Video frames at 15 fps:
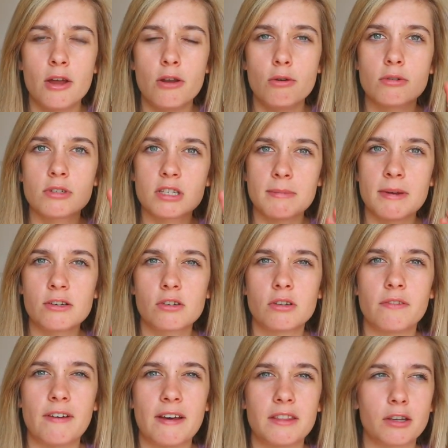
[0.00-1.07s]
Not to mention
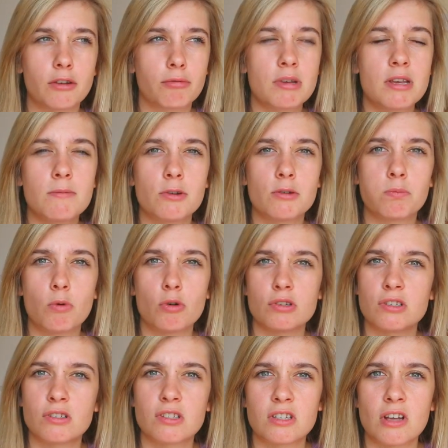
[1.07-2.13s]
the fact that Greenwood
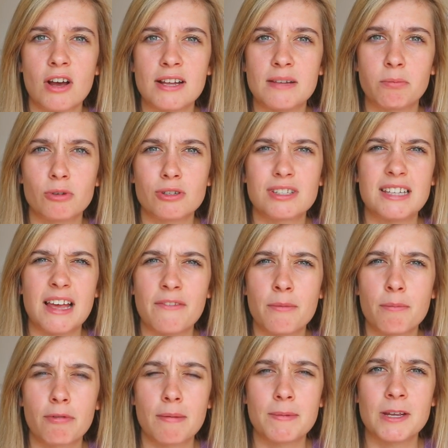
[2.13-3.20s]
started
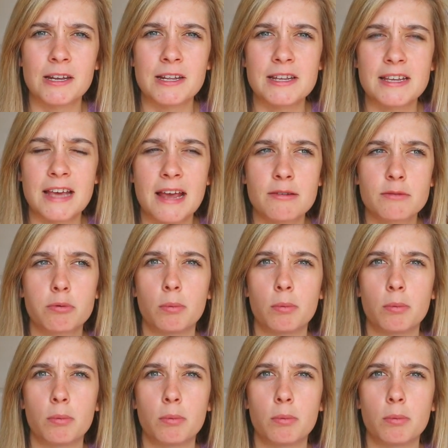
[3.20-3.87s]
7 Premier League games,